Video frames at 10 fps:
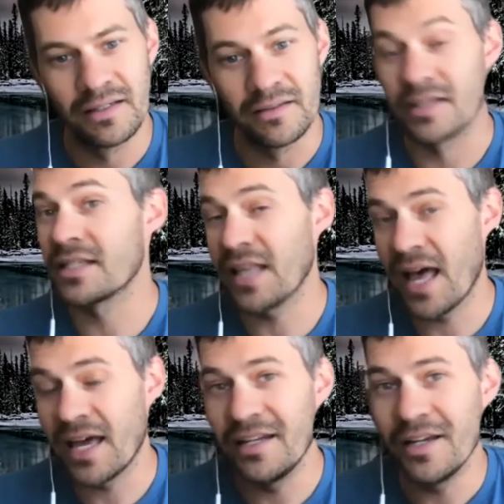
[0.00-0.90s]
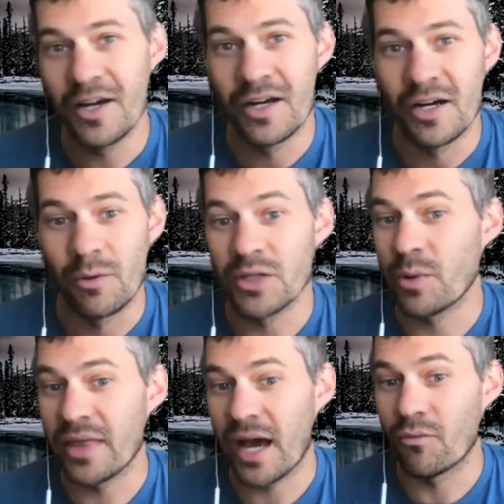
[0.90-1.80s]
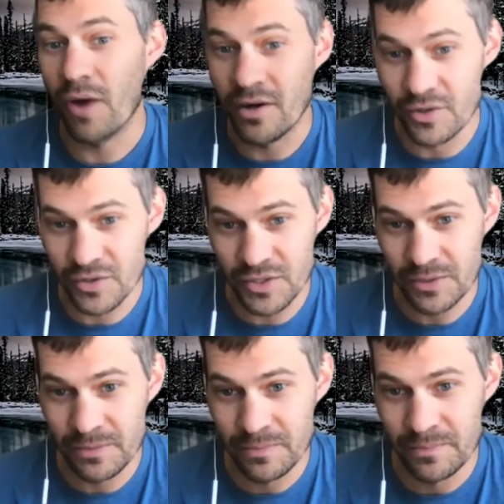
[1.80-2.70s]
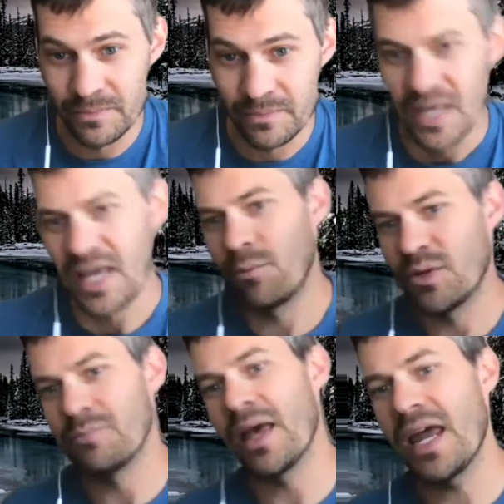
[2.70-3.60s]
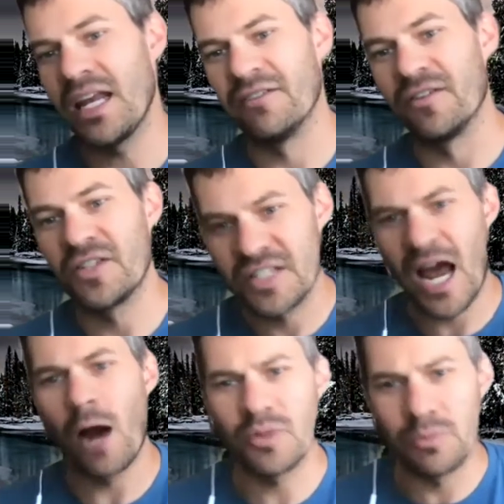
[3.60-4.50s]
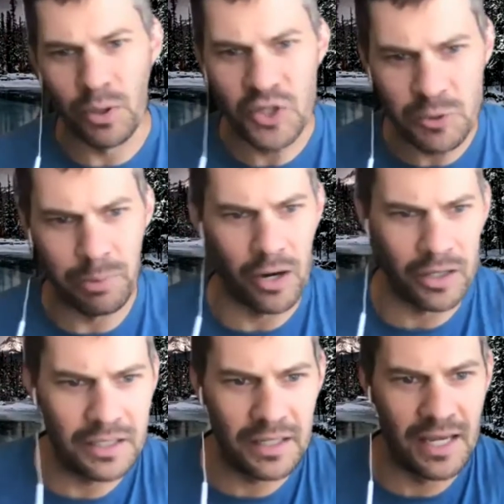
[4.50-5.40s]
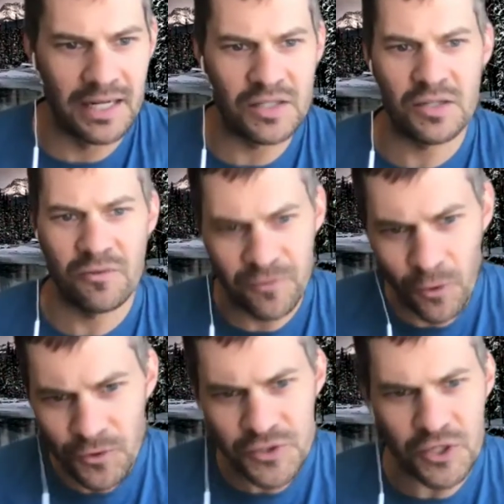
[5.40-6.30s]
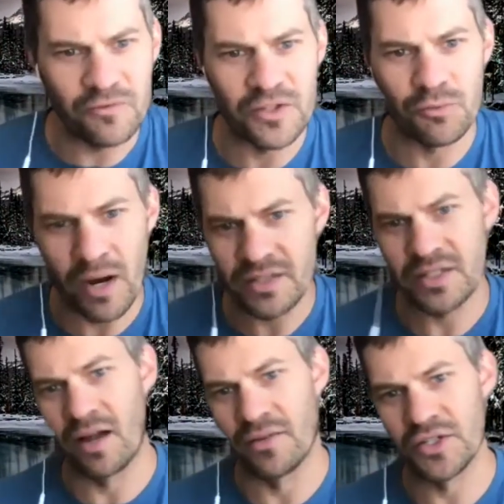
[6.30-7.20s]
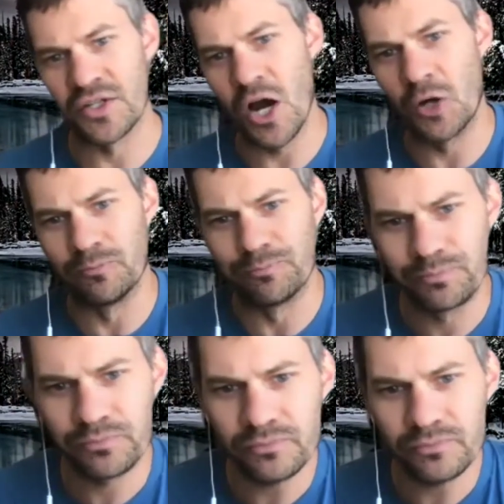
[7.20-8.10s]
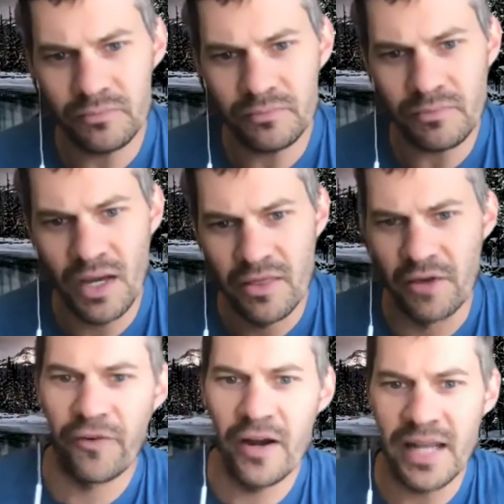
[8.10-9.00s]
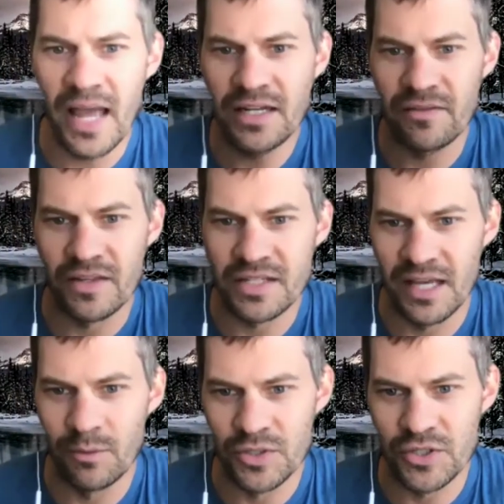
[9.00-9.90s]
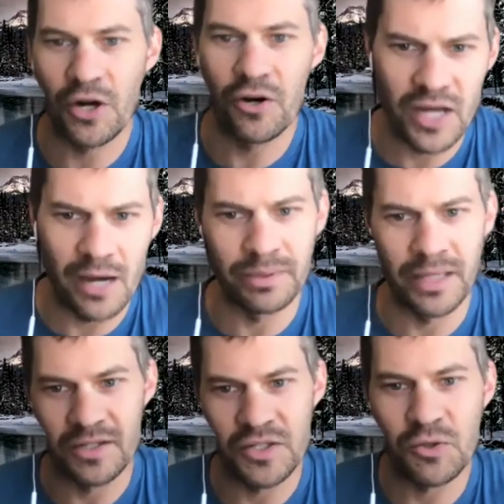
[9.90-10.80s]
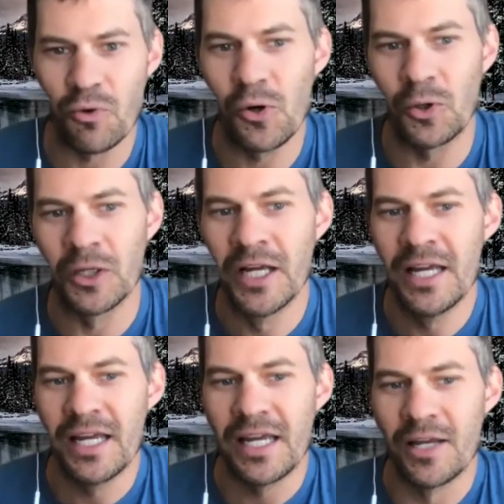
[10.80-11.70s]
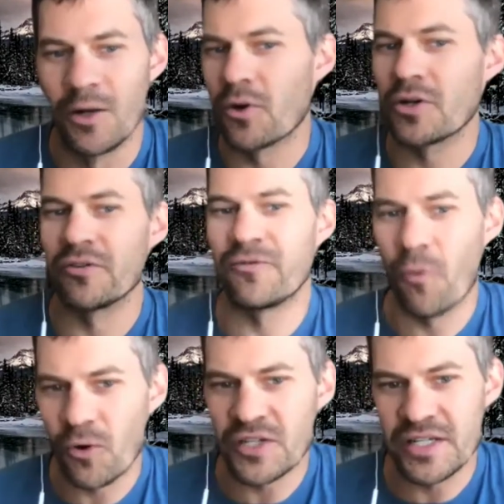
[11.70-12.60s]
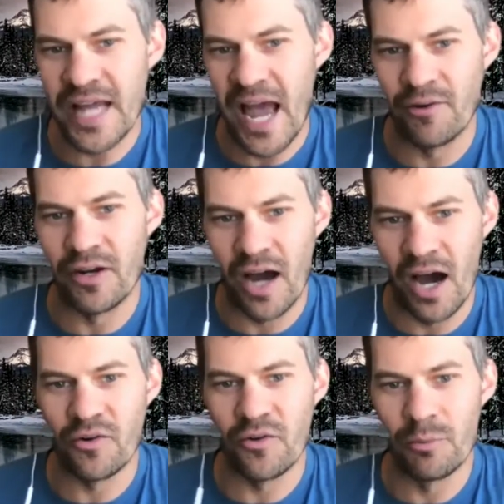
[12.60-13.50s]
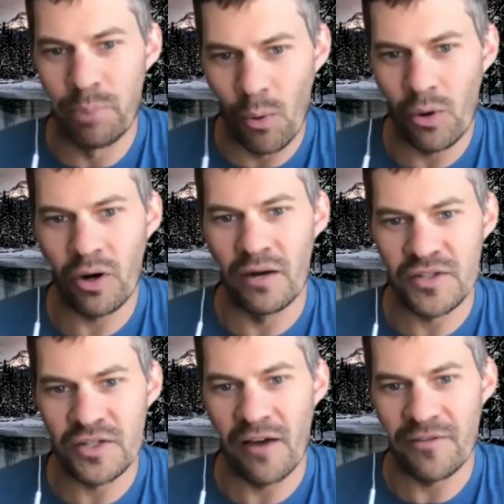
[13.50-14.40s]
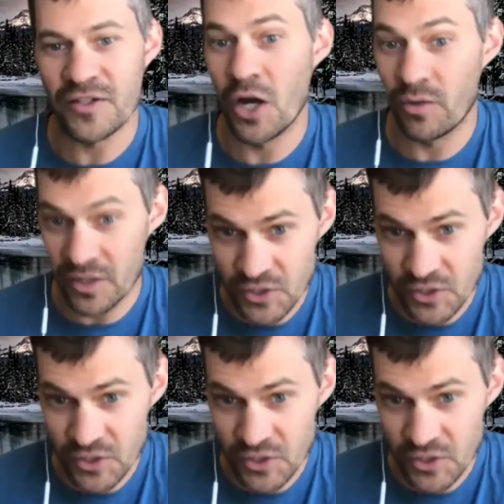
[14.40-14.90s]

The sled was without runners. It was made of stout birch bark, and its full surface rested on the snow. The front end of the sled was turned up like a scroll, in order to force down and under the bore of soft snow that